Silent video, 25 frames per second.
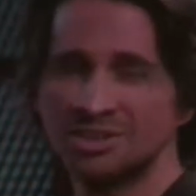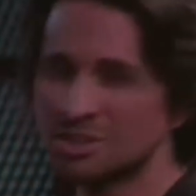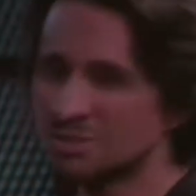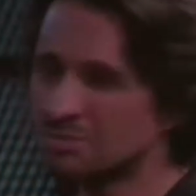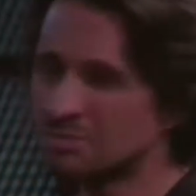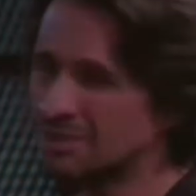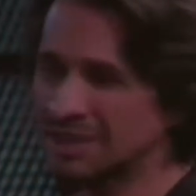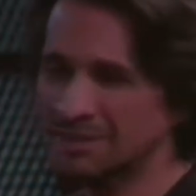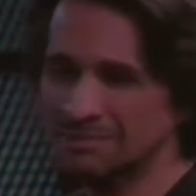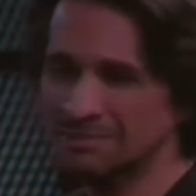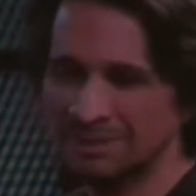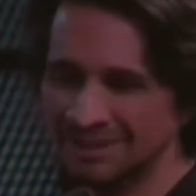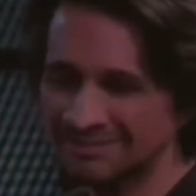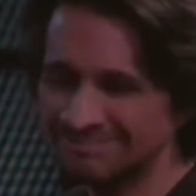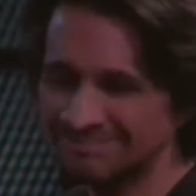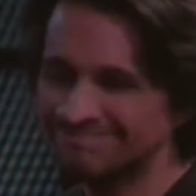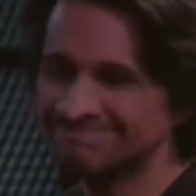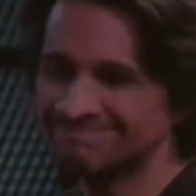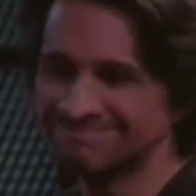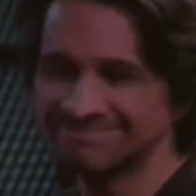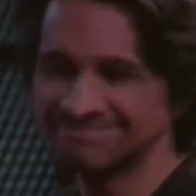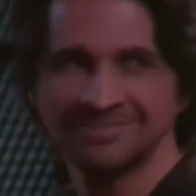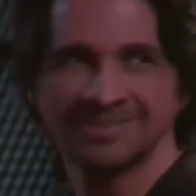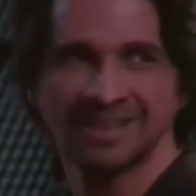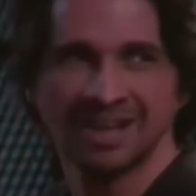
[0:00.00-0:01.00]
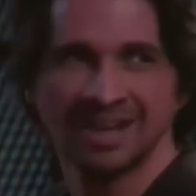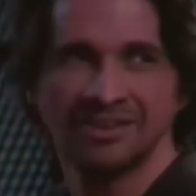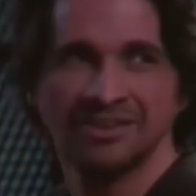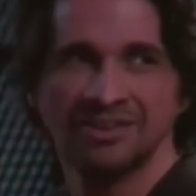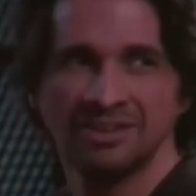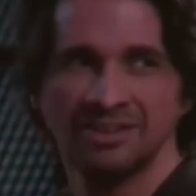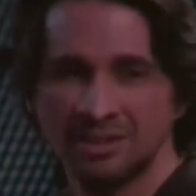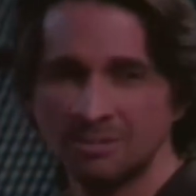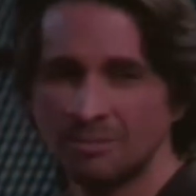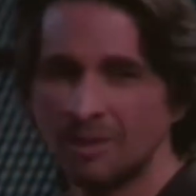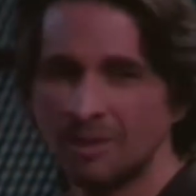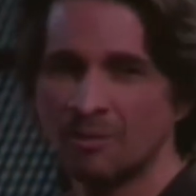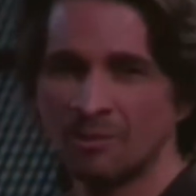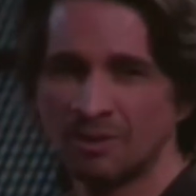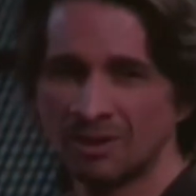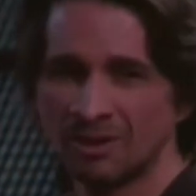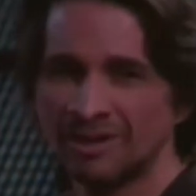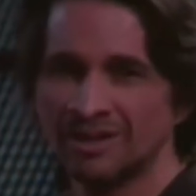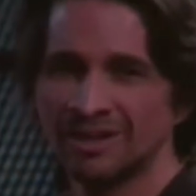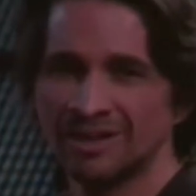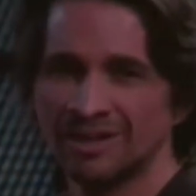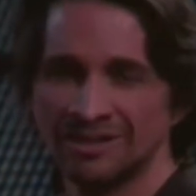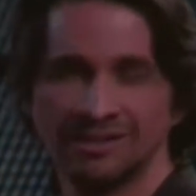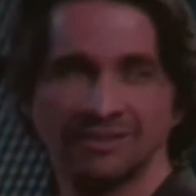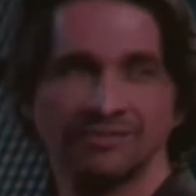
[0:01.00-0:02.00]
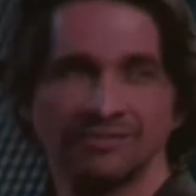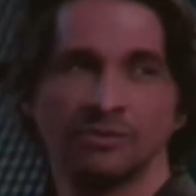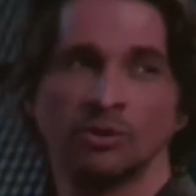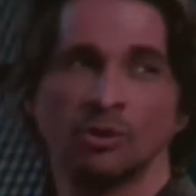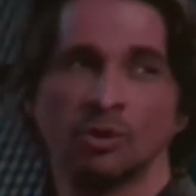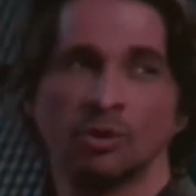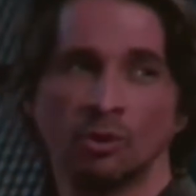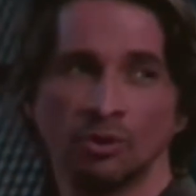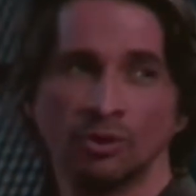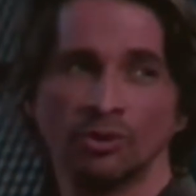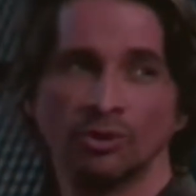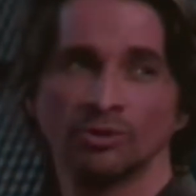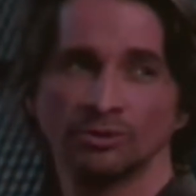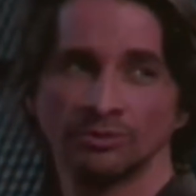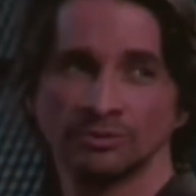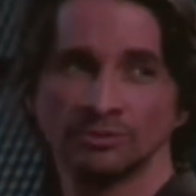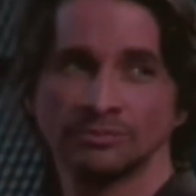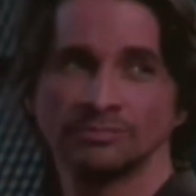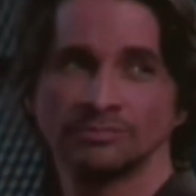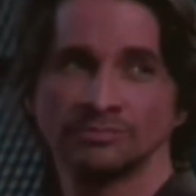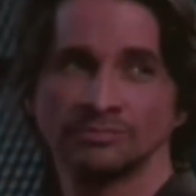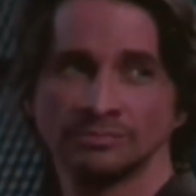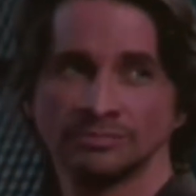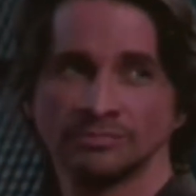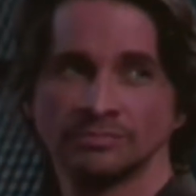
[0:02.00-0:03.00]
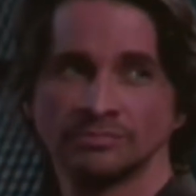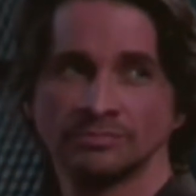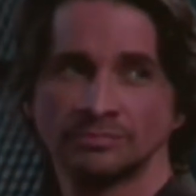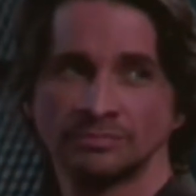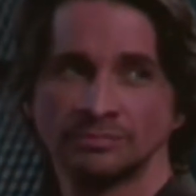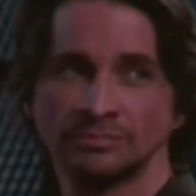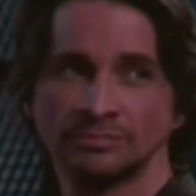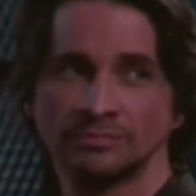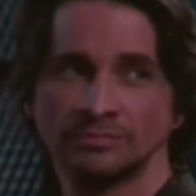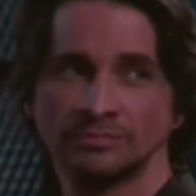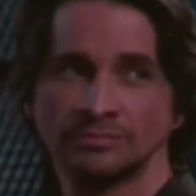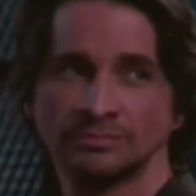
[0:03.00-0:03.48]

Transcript: It's just me, but I think you might want to get a different lawyer. Why?